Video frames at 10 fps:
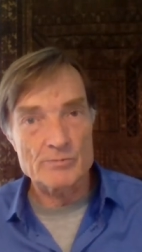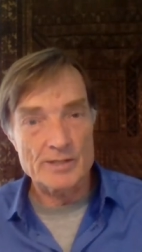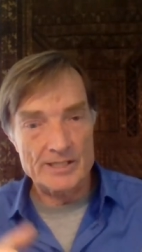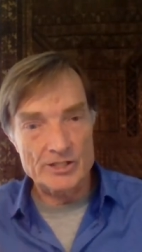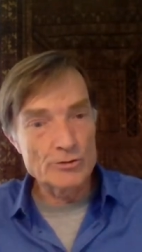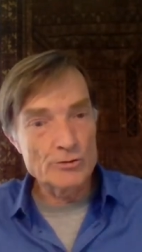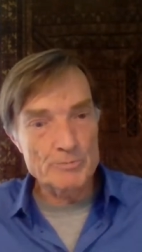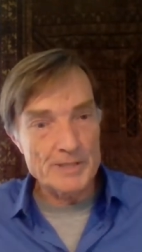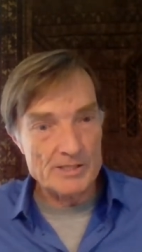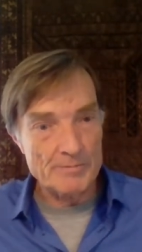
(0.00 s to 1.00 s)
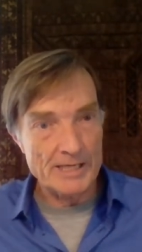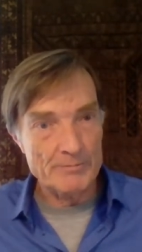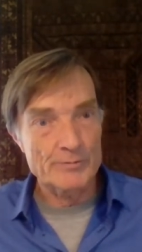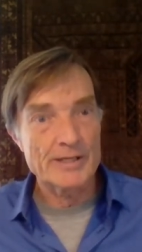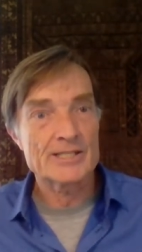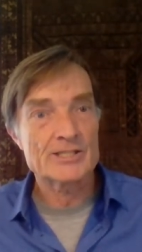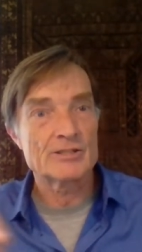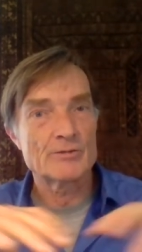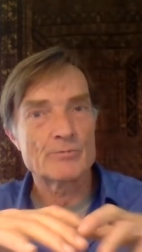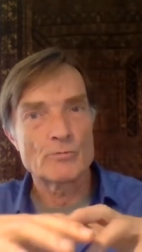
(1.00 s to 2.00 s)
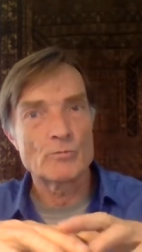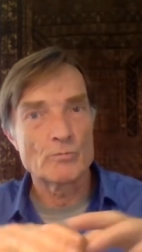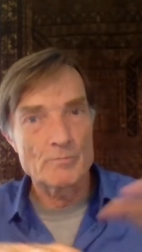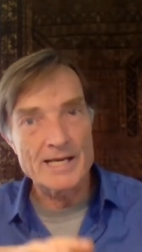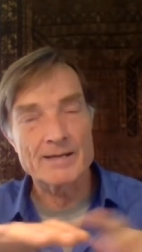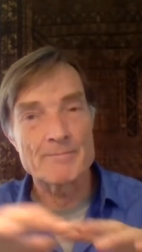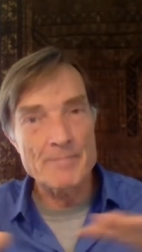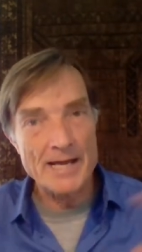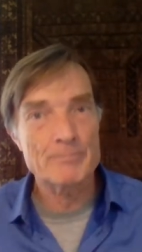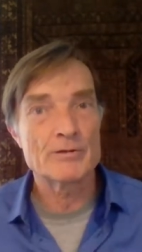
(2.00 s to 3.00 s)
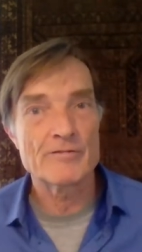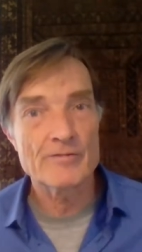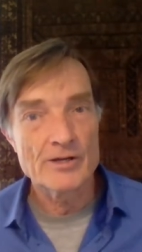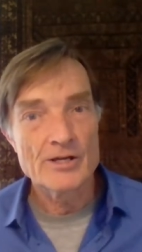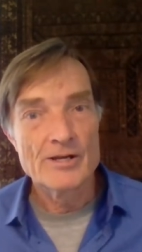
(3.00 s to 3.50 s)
and we had a huge piece of paper, and we had to make a map of